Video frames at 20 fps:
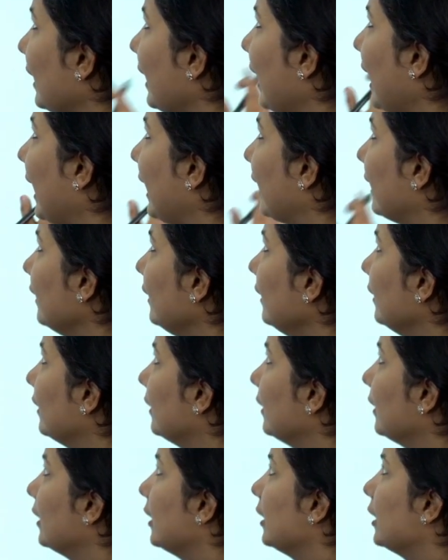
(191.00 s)
and
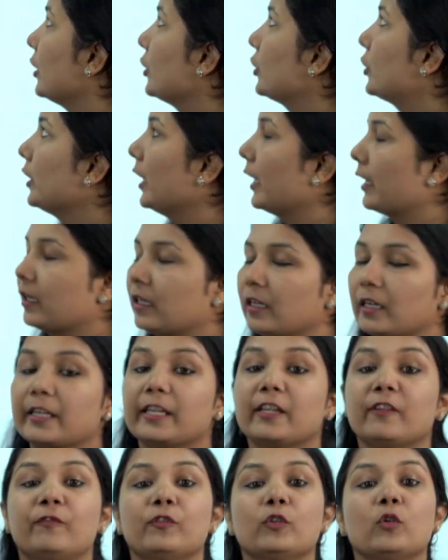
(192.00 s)
check
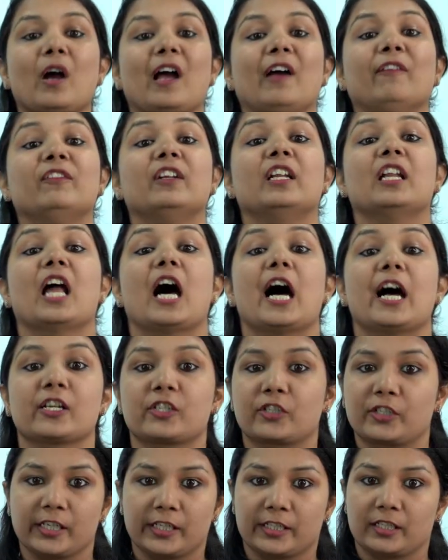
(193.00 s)
if you have
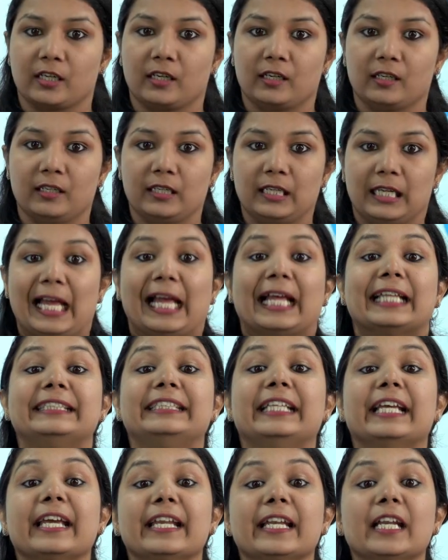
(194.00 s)
large data,
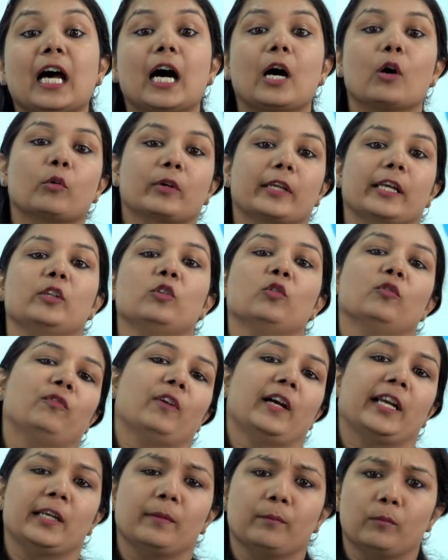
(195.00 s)
then how can you
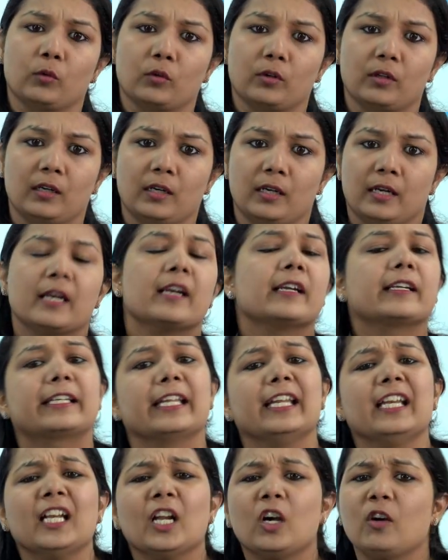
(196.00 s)
find mode?
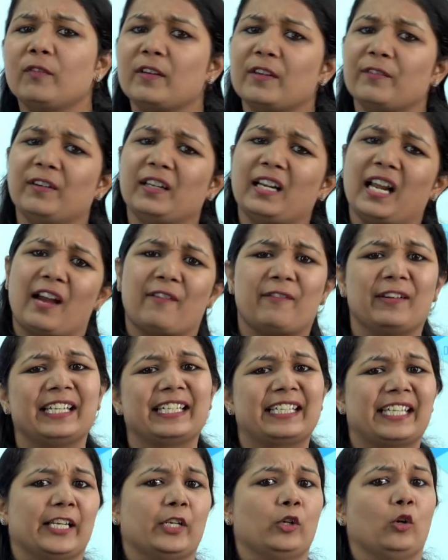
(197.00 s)
Till now we were having
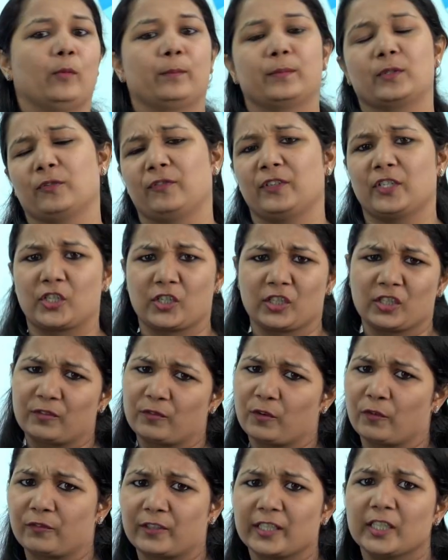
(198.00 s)
10 observations,
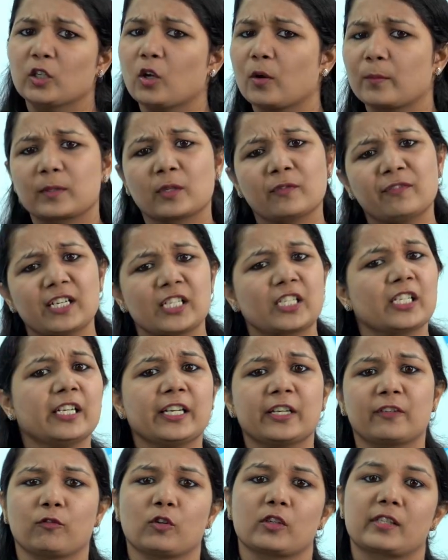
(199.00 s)
15 observations,
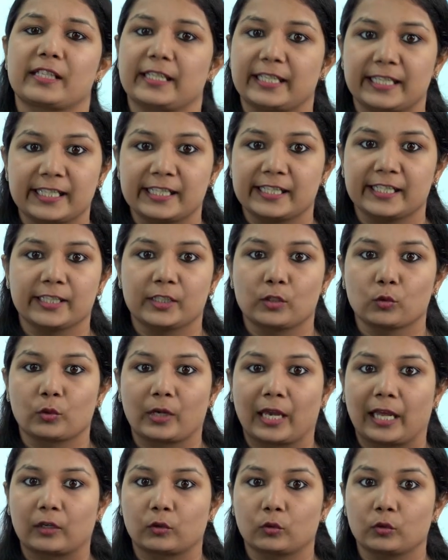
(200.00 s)
it was easy to
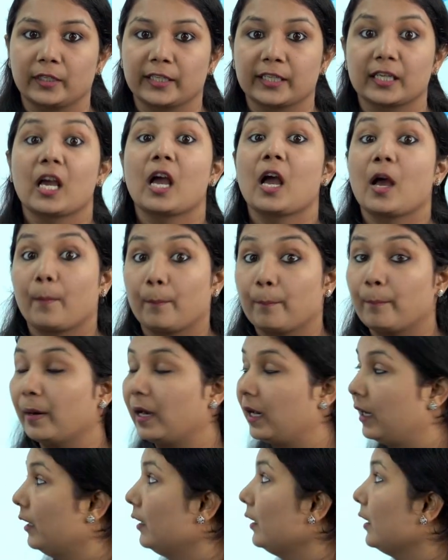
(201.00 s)
calculate.
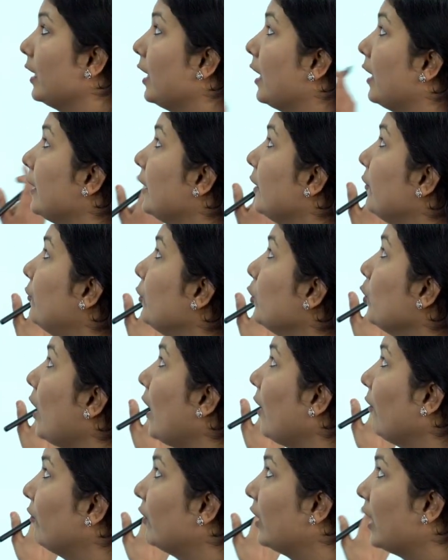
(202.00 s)
But if you
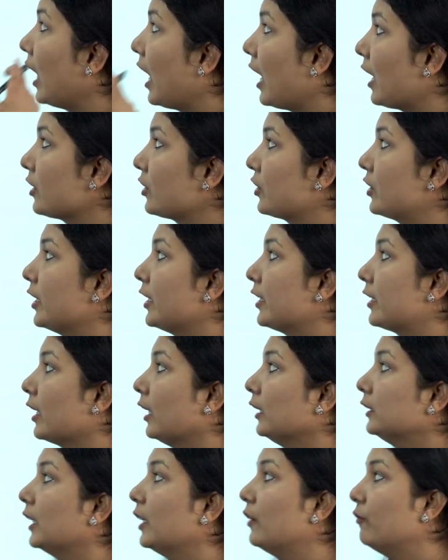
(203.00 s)
have large
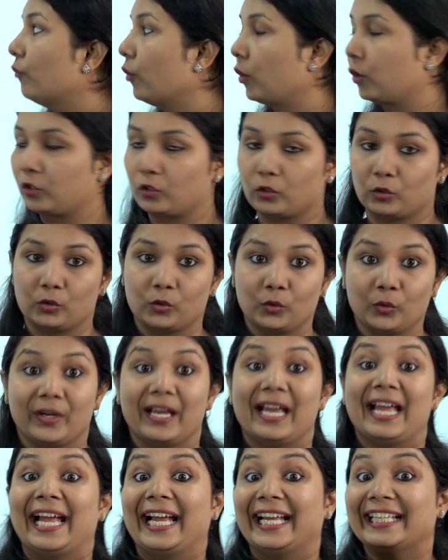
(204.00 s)
data, then what to do?
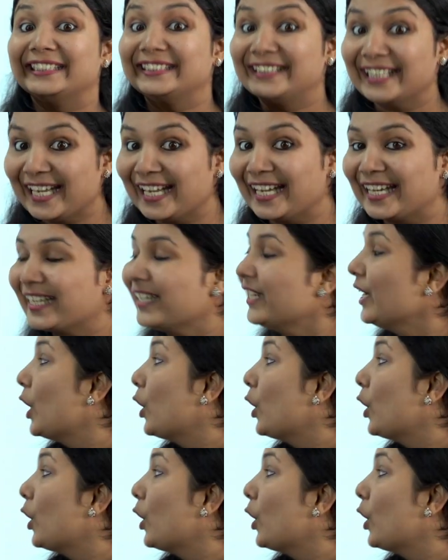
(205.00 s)
Then